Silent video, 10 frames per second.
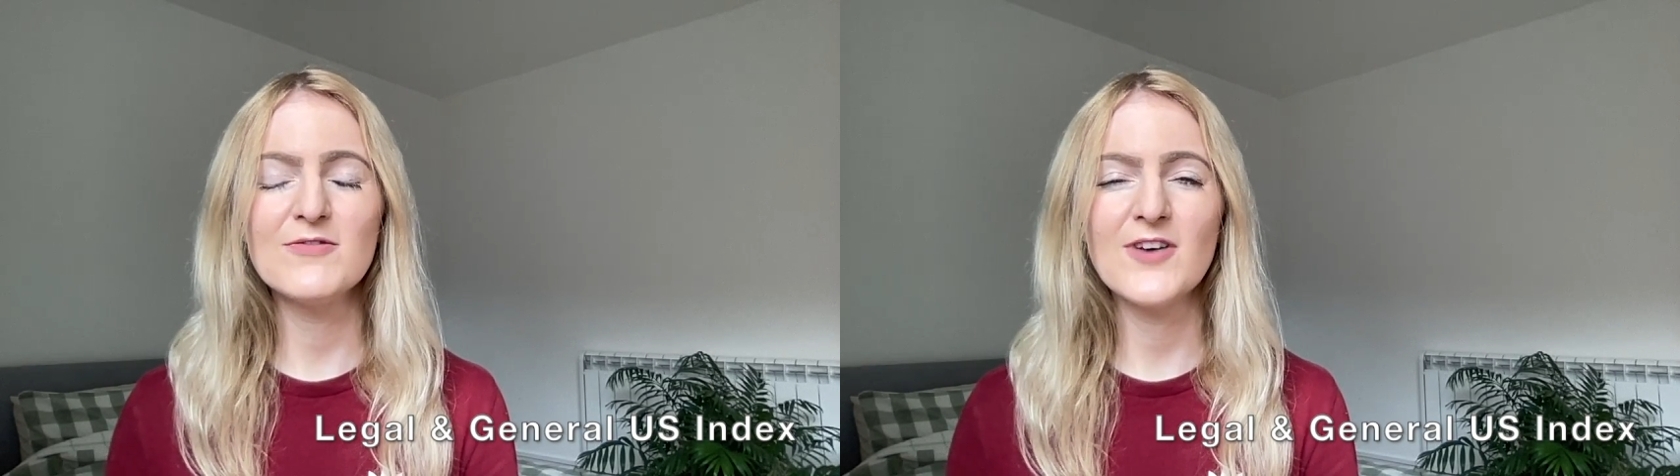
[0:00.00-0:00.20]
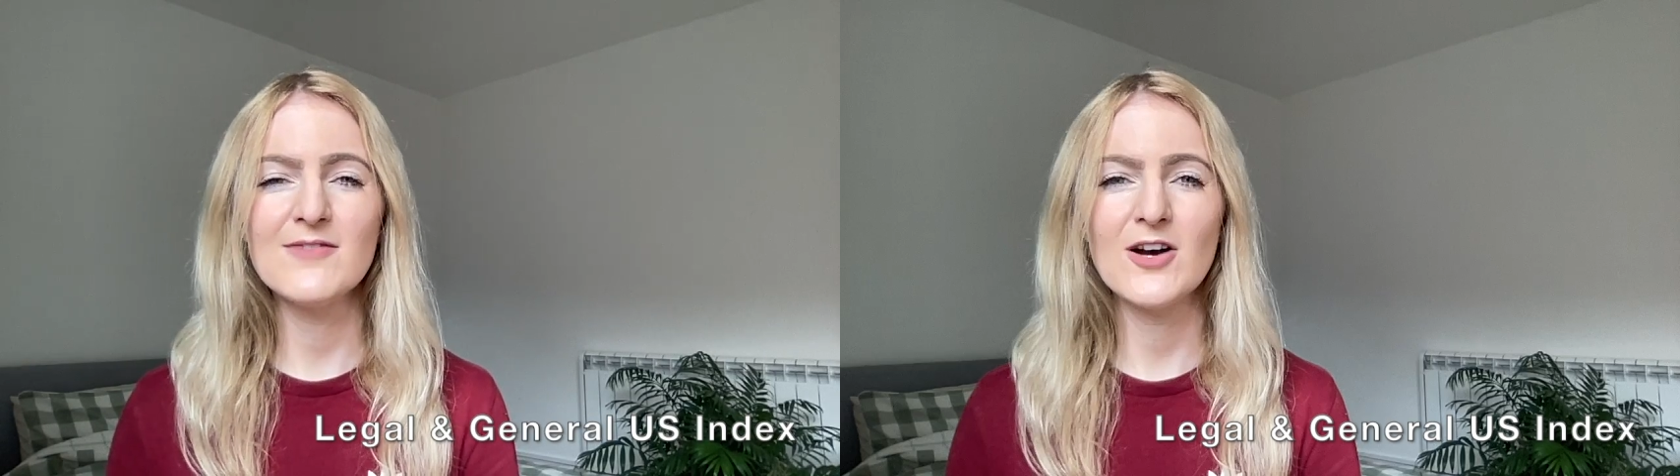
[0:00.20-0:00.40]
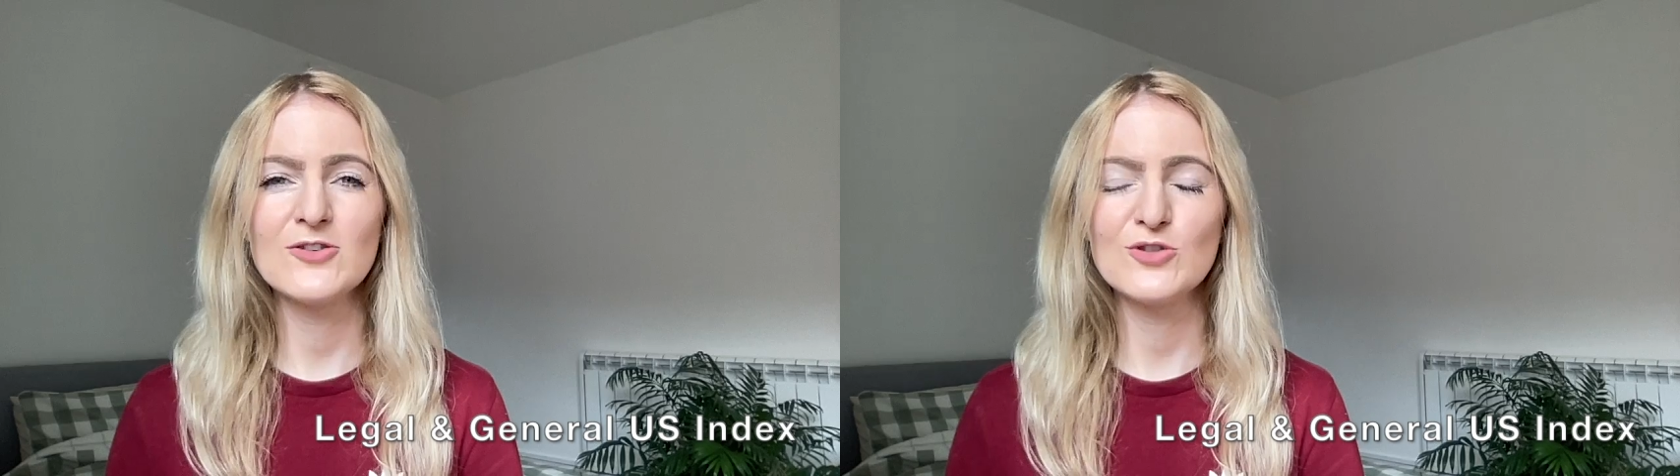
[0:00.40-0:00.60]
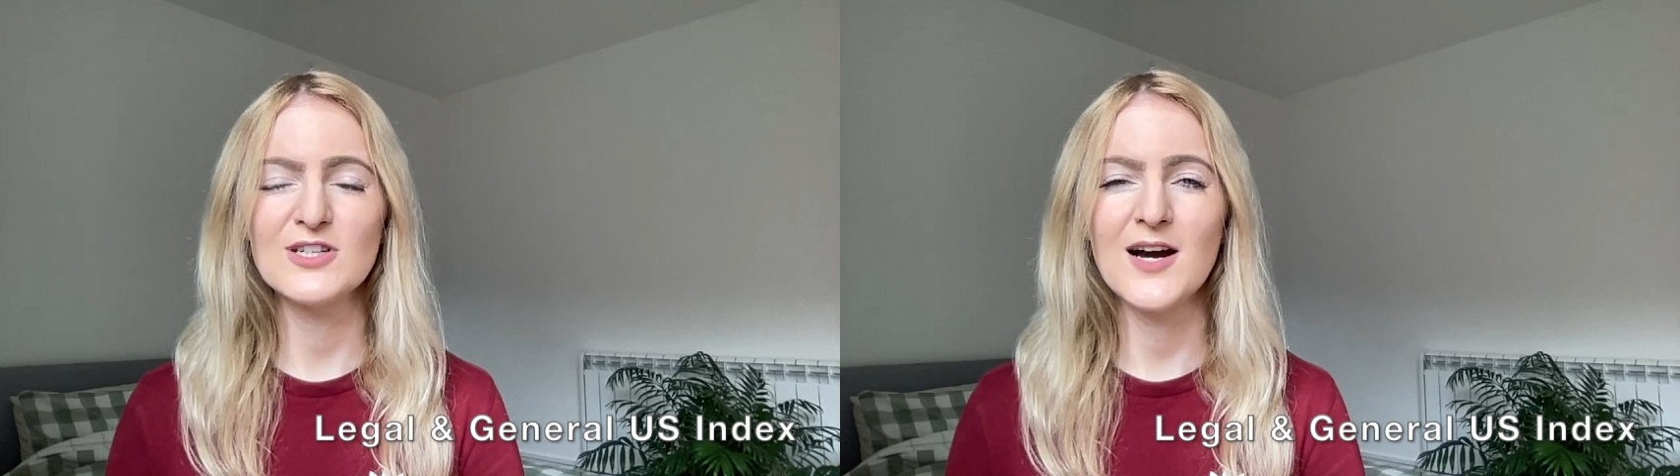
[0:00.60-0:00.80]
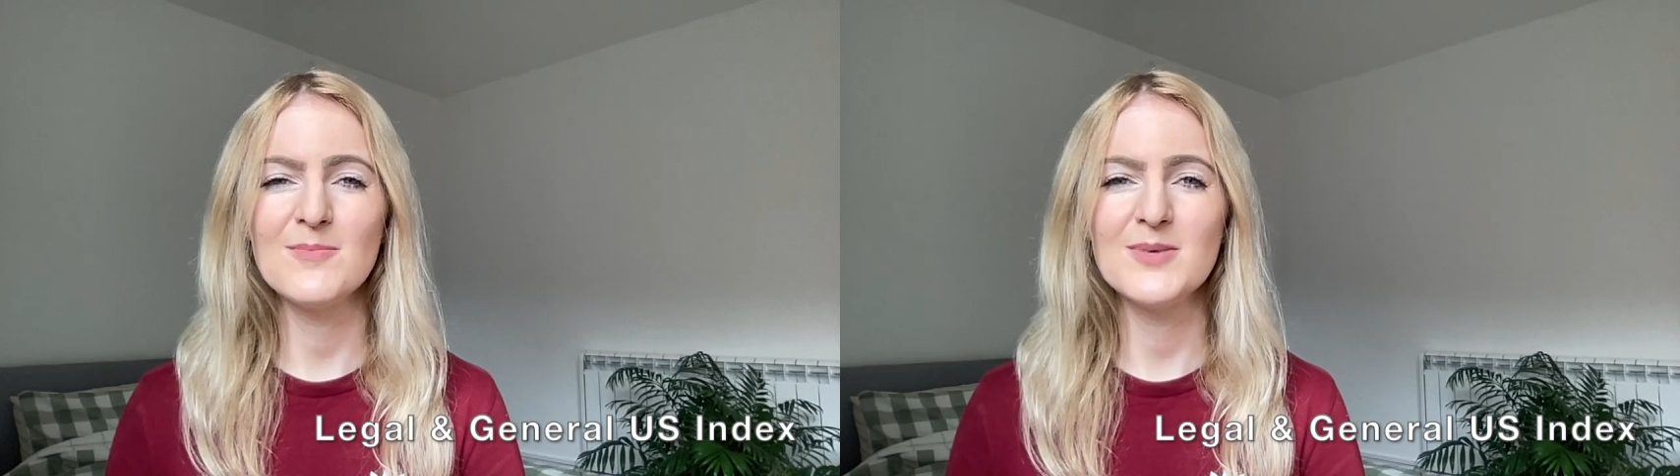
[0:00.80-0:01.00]
500
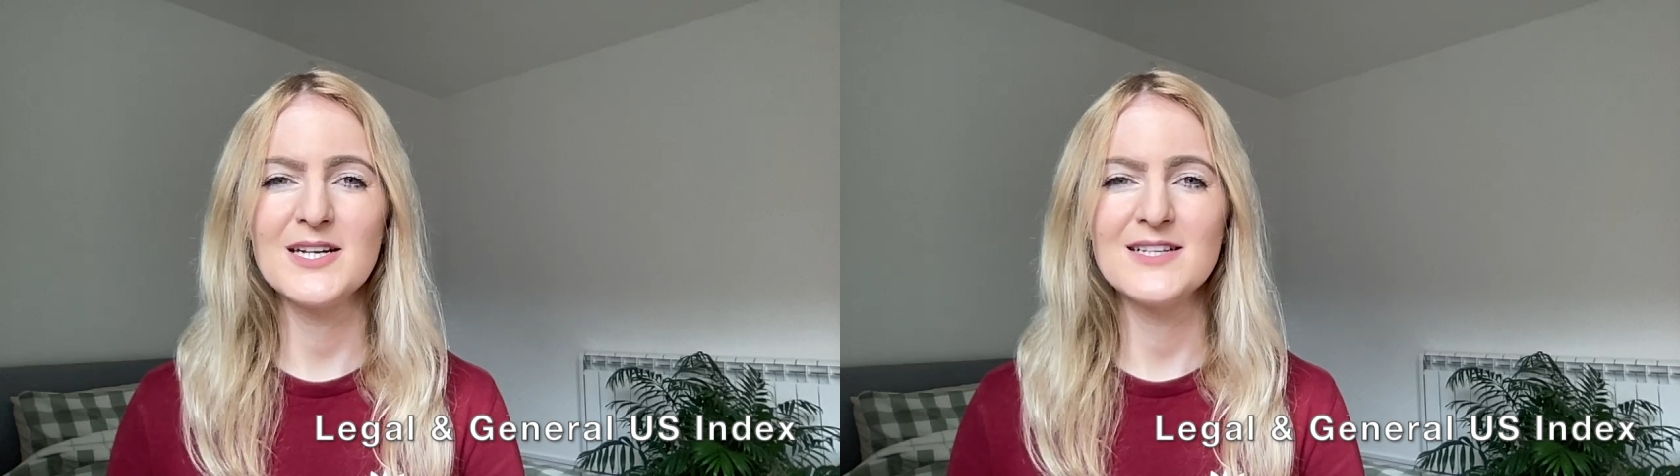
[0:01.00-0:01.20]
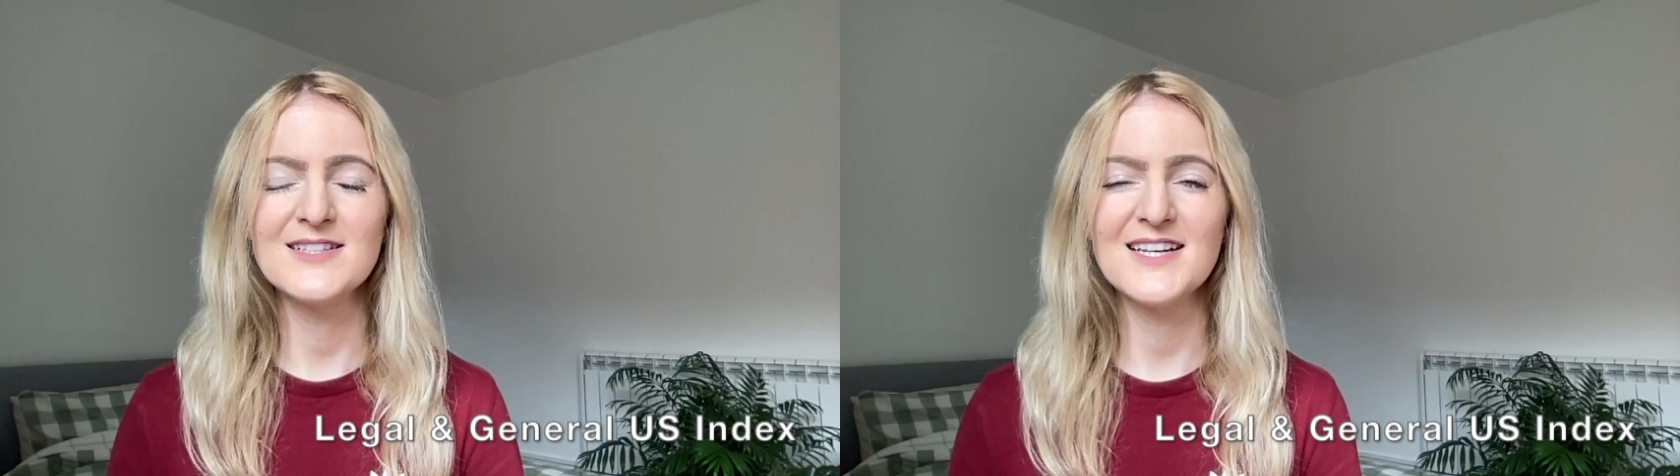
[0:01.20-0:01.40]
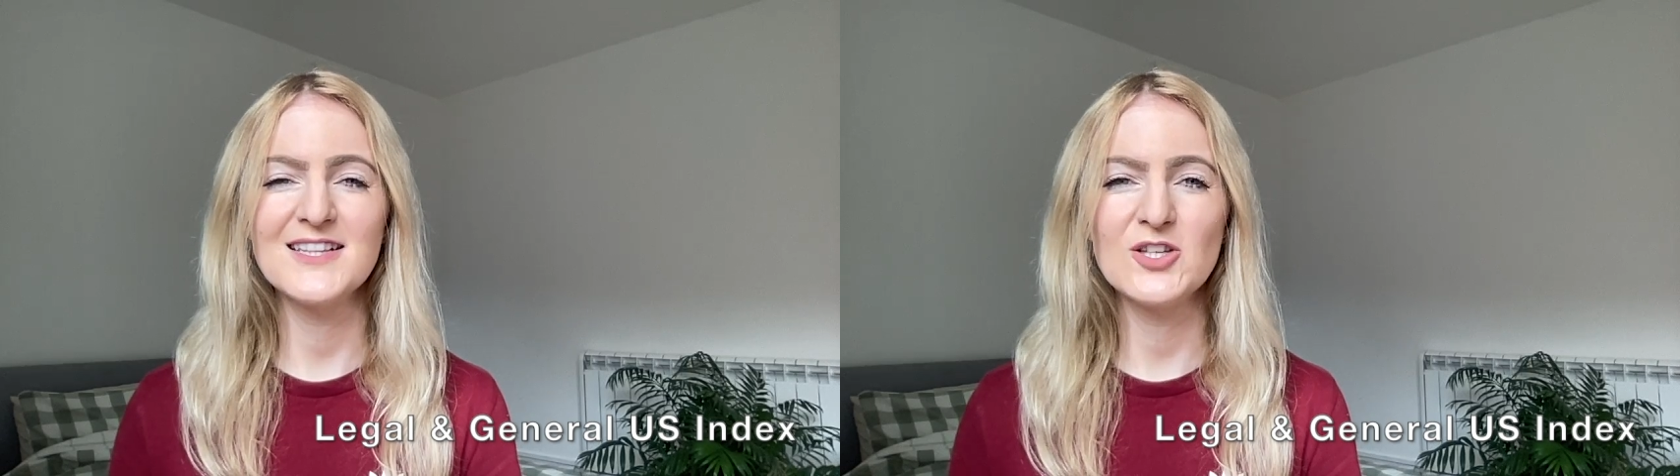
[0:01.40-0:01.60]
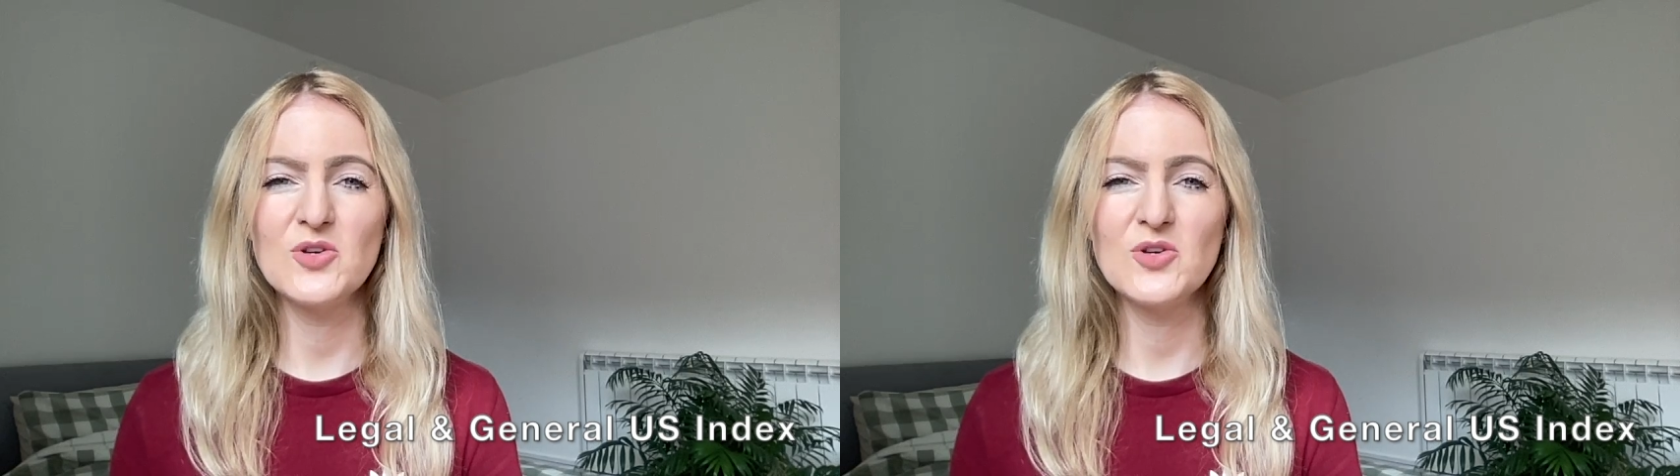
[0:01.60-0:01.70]
companies in the